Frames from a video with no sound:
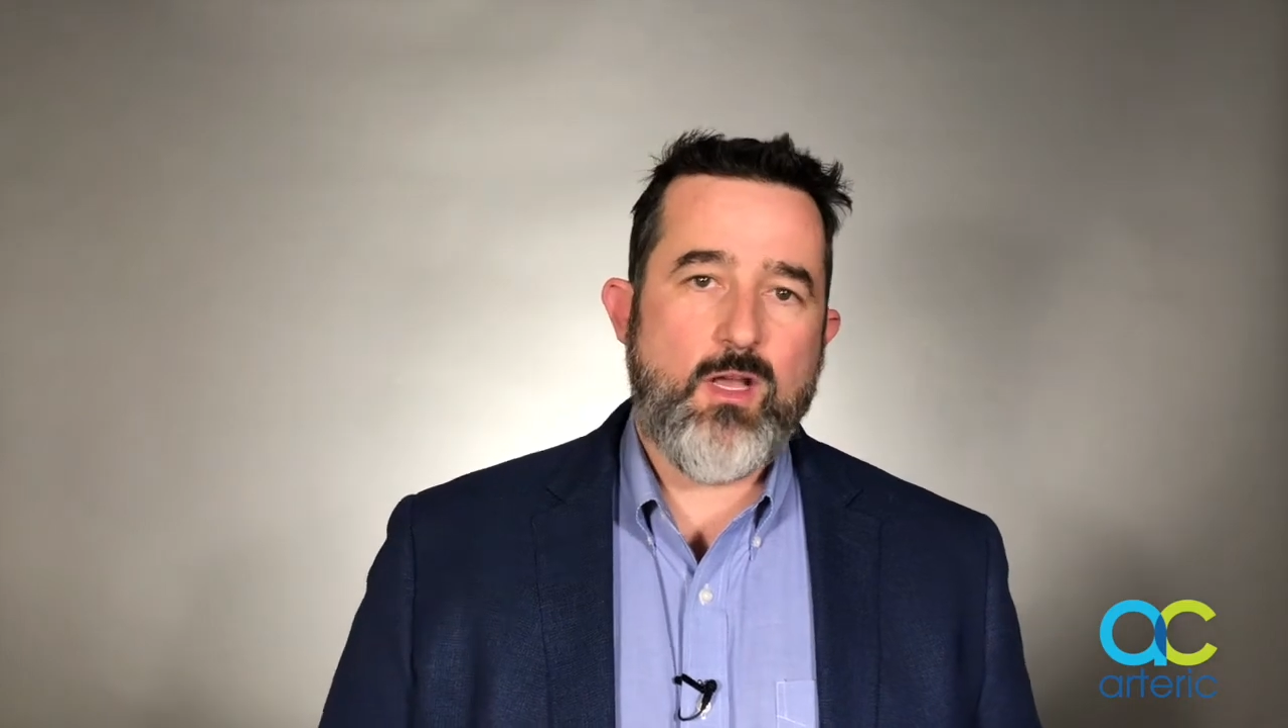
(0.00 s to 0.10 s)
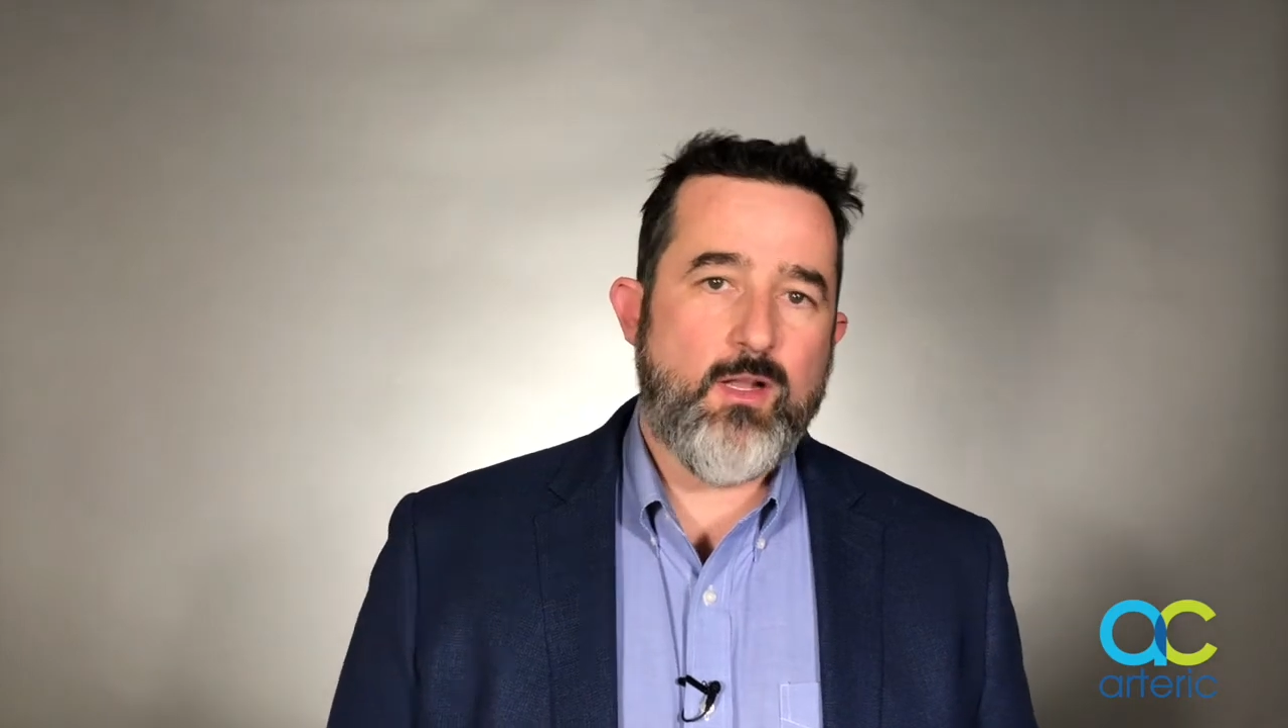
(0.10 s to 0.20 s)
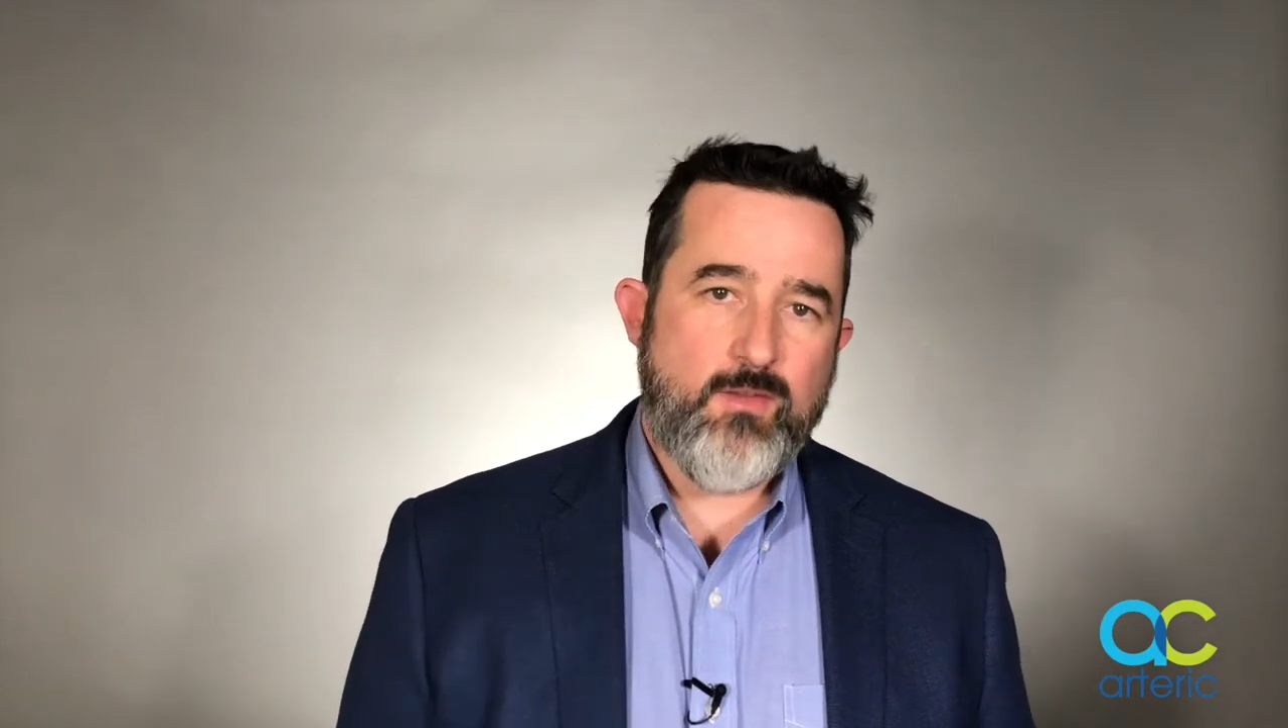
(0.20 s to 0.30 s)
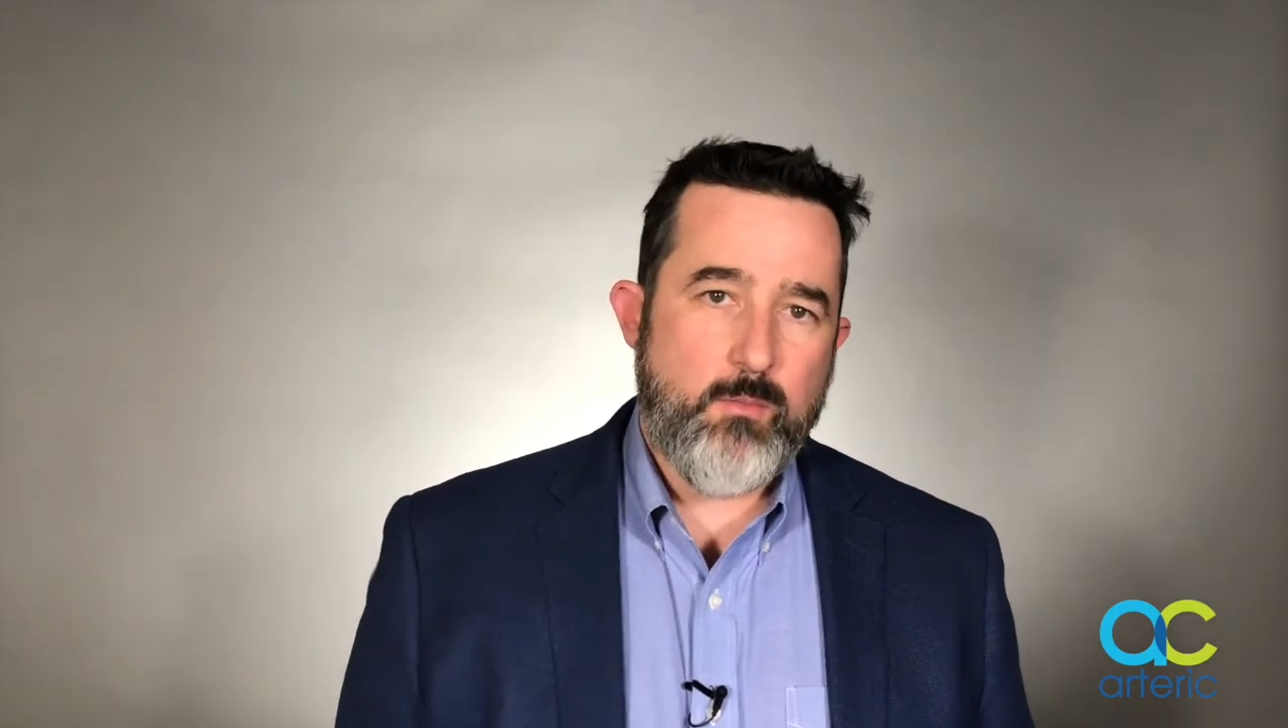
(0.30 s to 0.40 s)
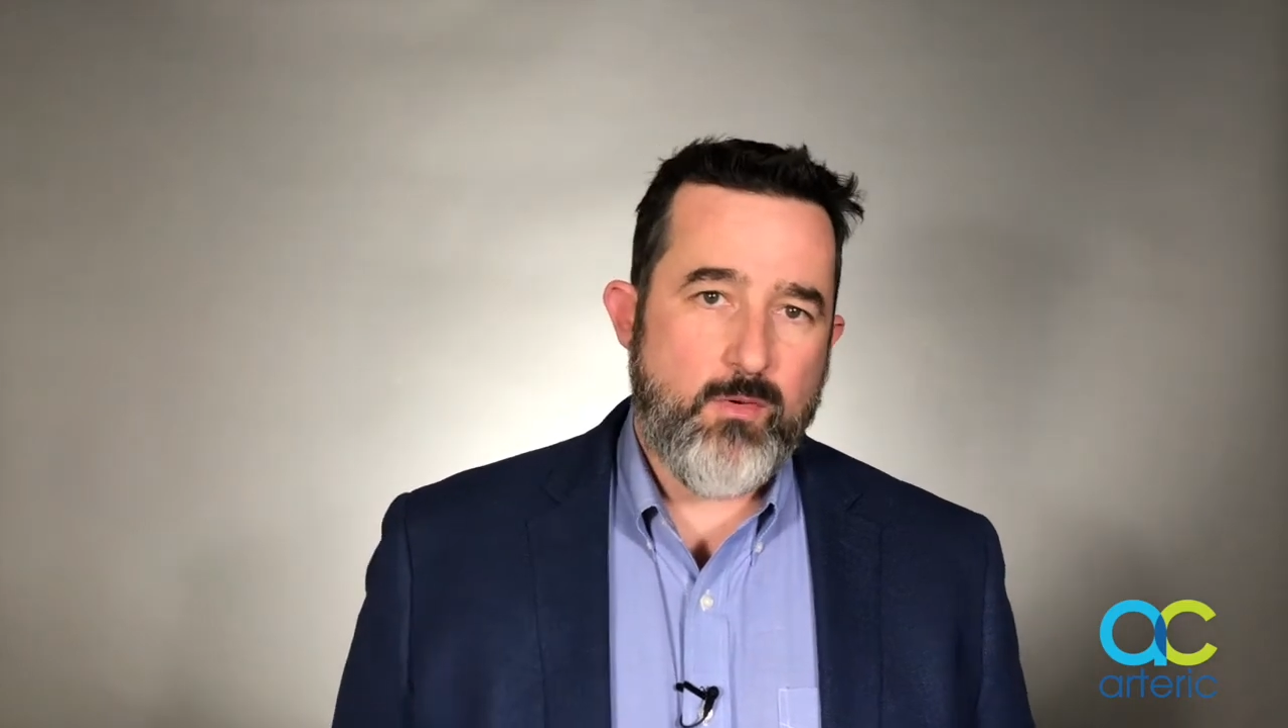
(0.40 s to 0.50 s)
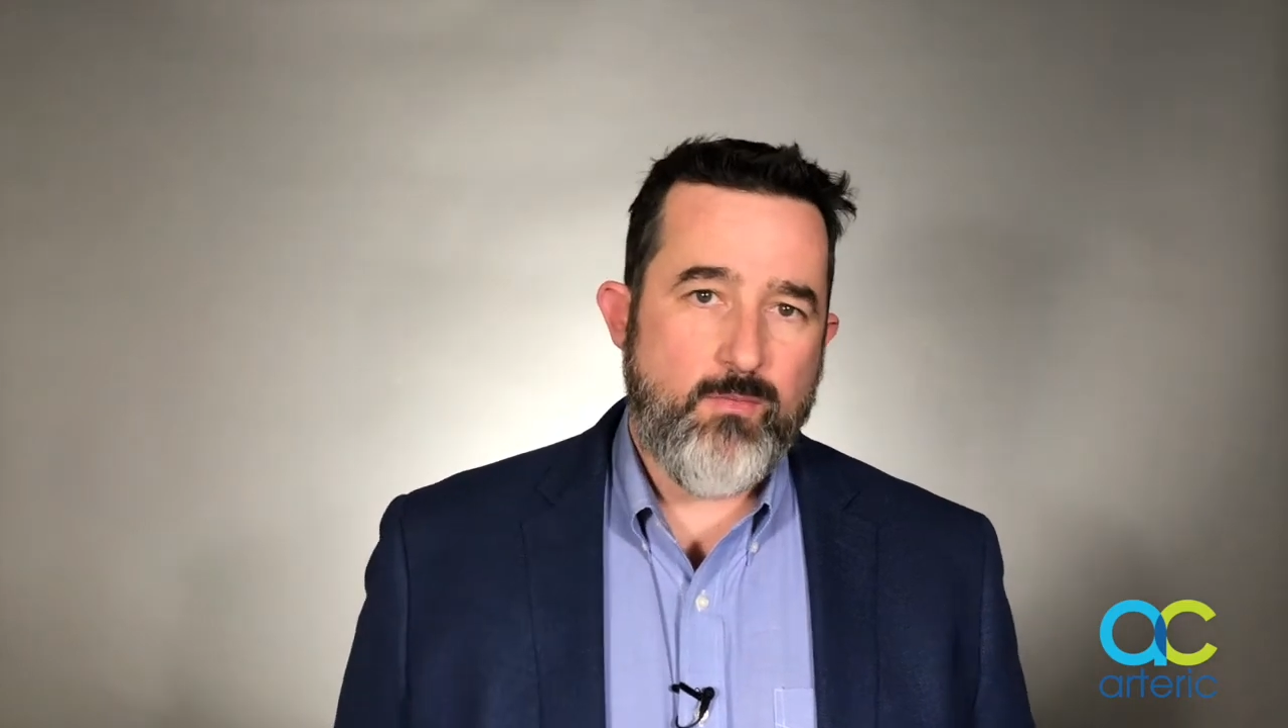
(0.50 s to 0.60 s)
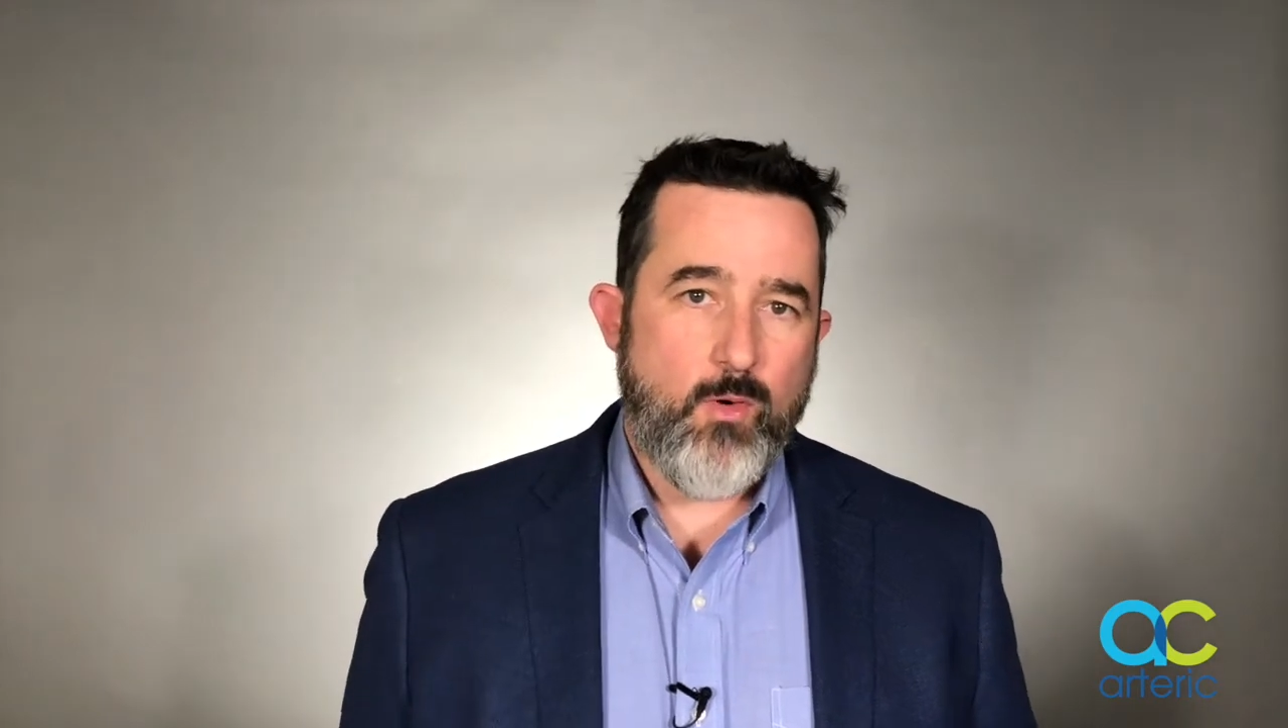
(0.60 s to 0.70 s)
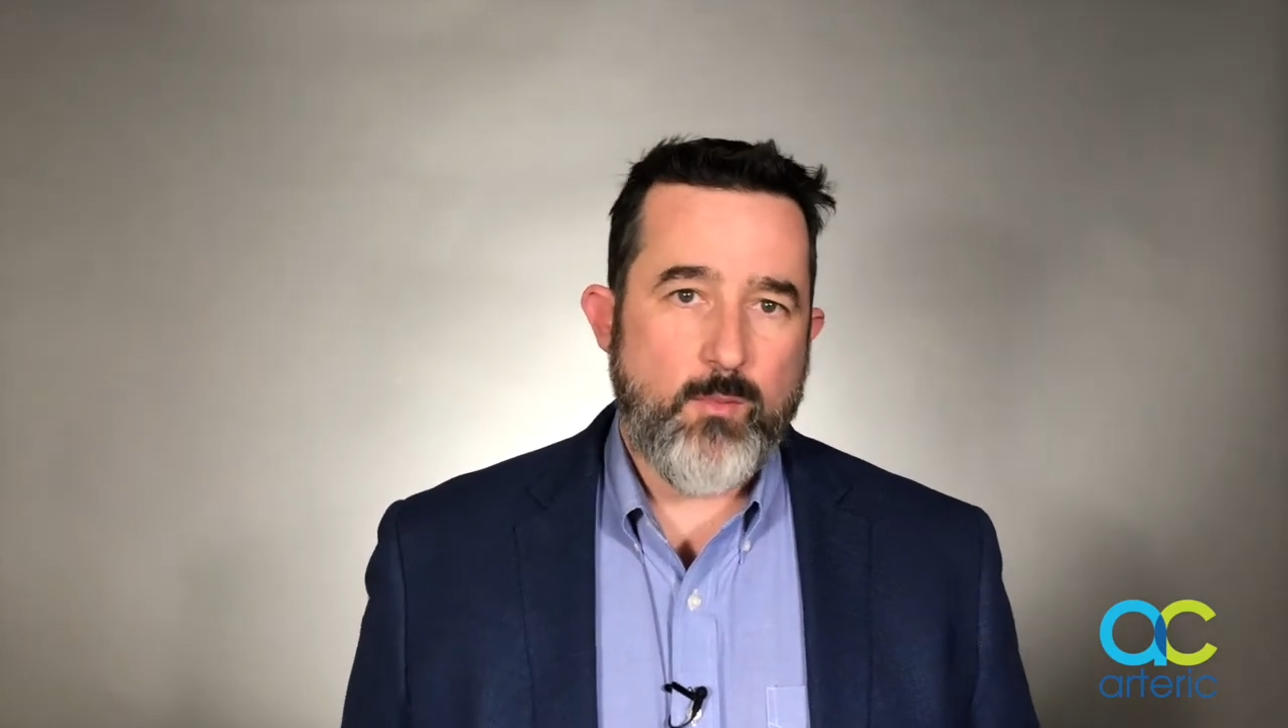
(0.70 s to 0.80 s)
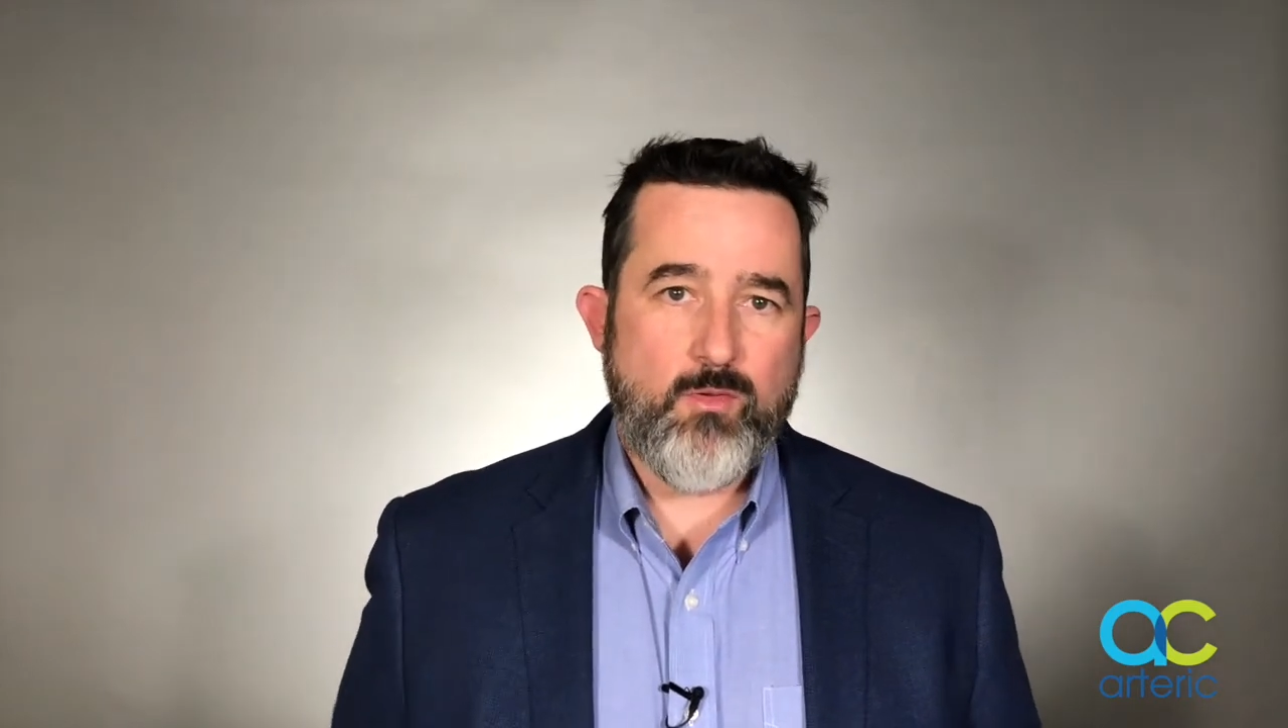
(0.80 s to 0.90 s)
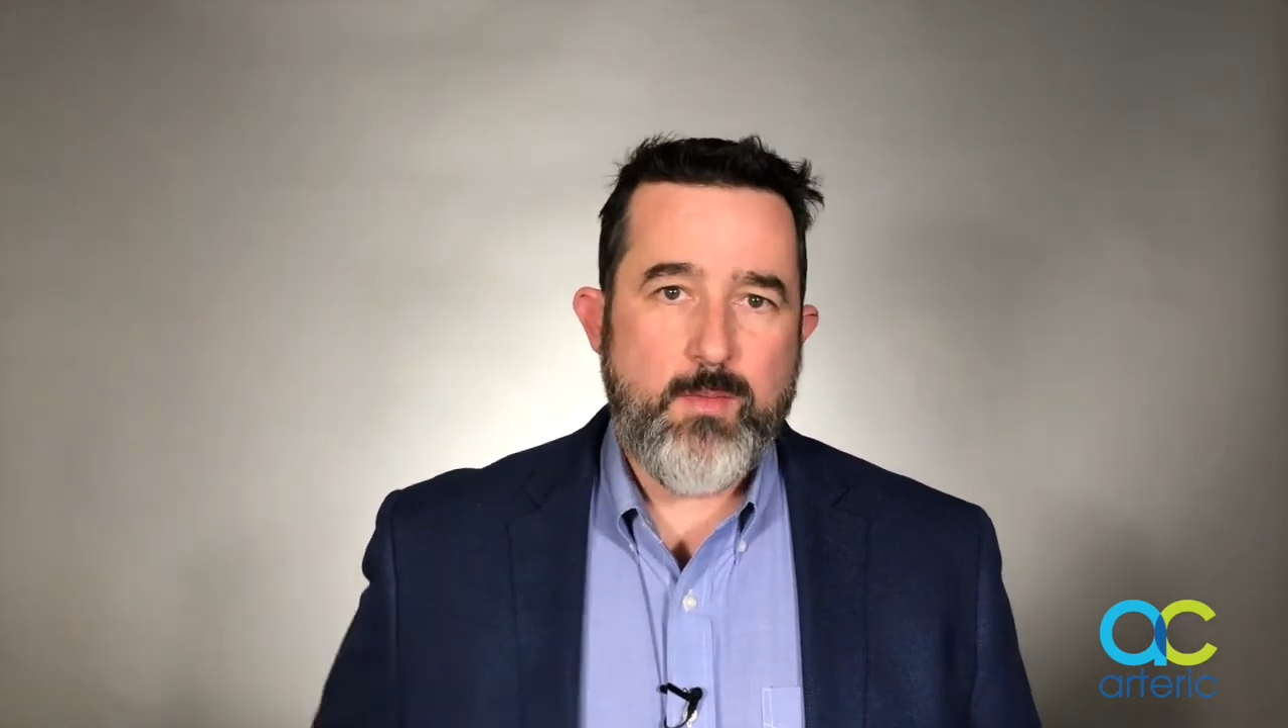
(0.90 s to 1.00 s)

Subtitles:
content performs